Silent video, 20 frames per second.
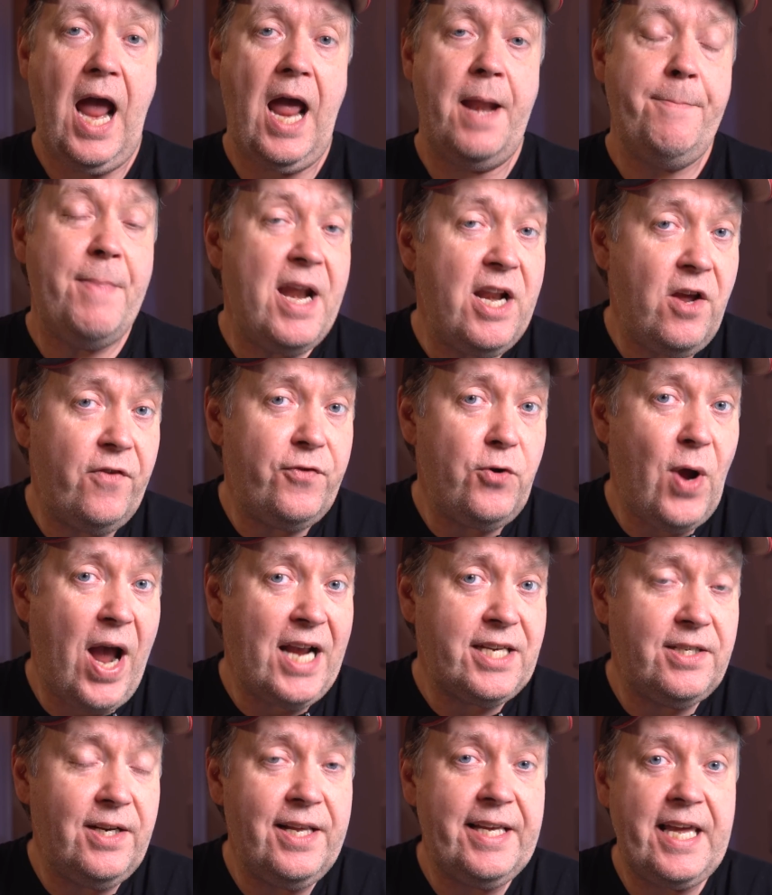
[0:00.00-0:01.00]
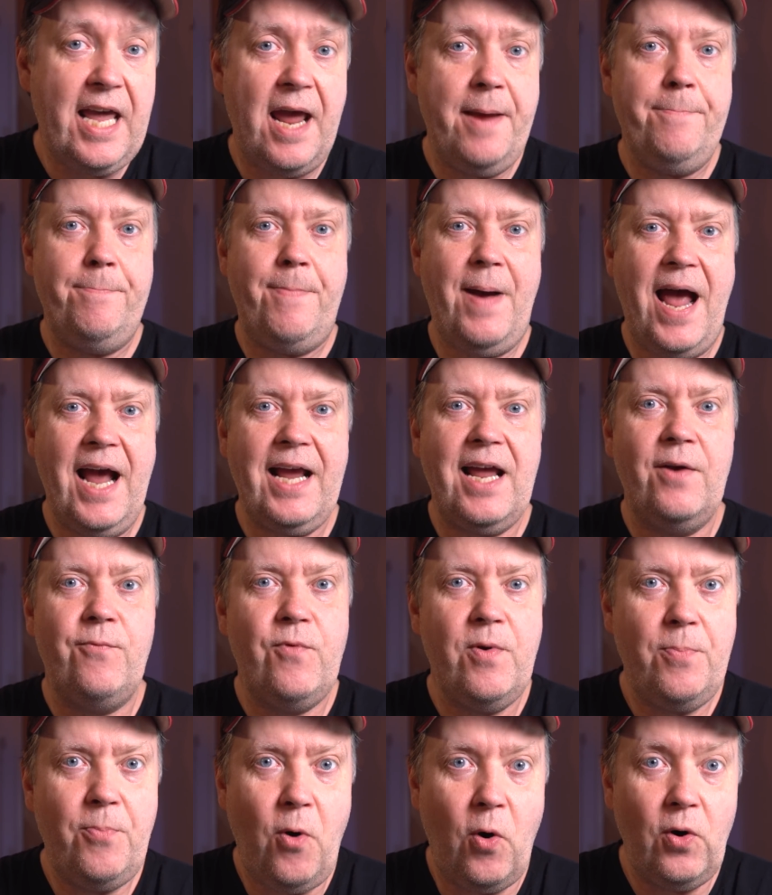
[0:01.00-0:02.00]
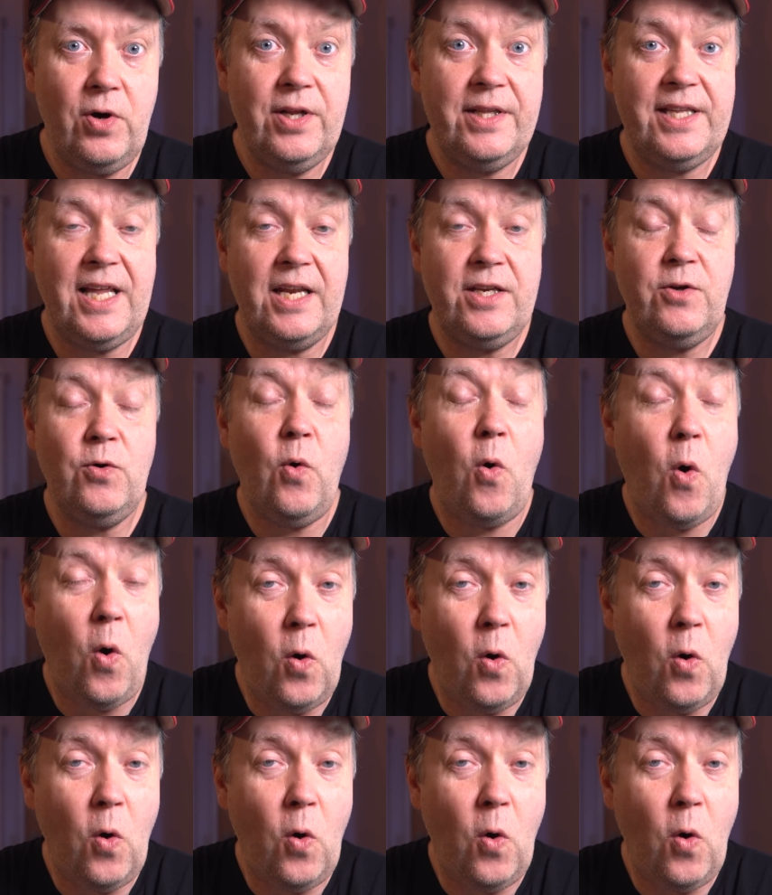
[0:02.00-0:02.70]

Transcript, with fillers: And many of you actually came back and reported that you